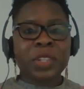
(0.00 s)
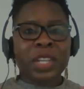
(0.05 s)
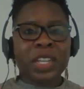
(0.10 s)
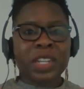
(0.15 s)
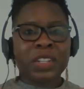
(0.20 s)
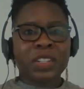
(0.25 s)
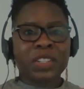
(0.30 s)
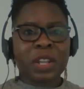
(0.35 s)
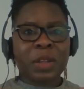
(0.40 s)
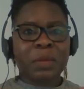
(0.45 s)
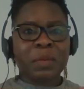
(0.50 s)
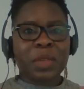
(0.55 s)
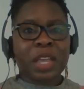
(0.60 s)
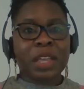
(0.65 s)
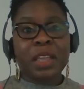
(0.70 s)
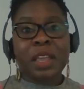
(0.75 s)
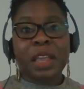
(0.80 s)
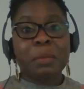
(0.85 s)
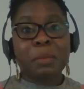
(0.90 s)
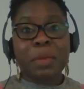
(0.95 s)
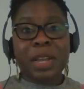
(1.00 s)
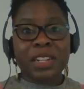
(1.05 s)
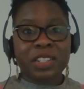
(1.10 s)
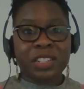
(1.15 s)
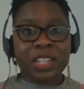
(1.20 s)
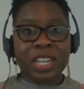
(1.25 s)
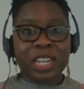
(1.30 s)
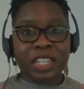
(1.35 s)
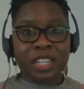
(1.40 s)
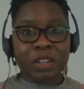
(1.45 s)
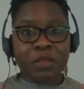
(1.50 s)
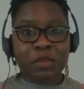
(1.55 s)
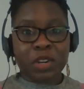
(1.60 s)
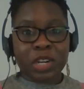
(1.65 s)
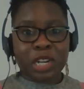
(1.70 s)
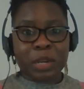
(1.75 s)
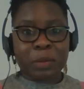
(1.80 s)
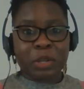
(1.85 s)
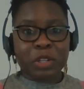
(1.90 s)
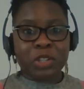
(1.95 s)
It's um, I, I might say
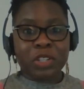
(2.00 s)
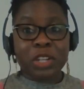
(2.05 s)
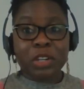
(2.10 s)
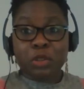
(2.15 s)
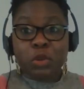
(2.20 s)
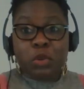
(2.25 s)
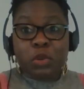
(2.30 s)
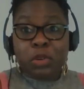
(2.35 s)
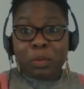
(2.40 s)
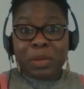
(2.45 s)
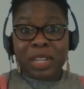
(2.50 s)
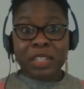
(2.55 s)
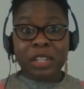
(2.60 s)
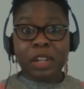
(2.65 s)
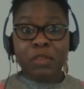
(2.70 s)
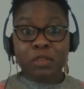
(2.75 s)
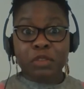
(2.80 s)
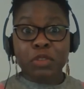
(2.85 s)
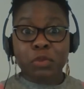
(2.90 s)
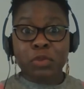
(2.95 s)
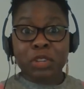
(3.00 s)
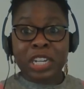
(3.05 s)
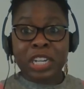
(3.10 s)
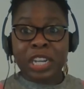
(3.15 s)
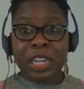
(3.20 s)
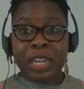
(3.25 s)
differently because I taught myself to read